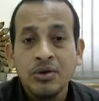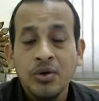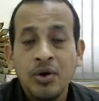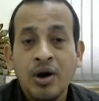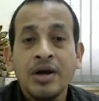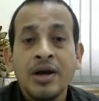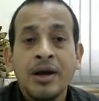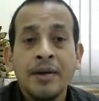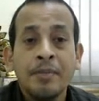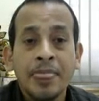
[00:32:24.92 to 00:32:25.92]

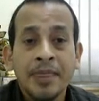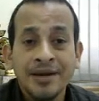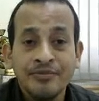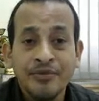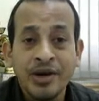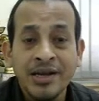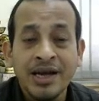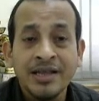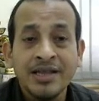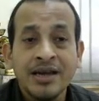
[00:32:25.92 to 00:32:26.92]
Or for
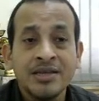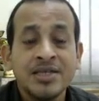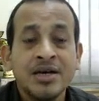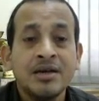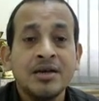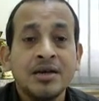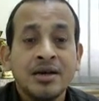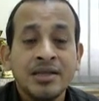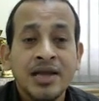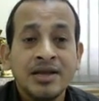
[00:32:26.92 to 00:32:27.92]
any other reason,
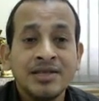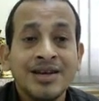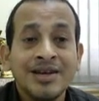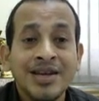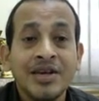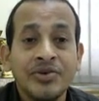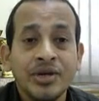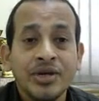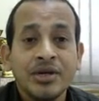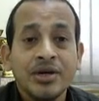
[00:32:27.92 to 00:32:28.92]
there is a
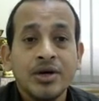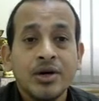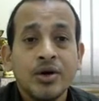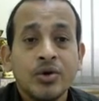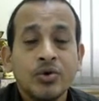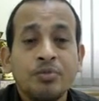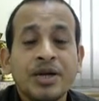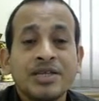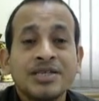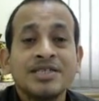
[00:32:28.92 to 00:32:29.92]
need to
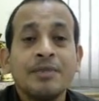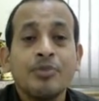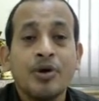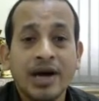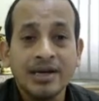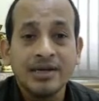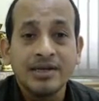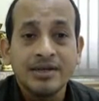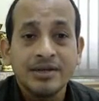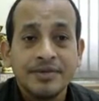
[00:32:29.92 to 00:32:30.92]
purchase a product.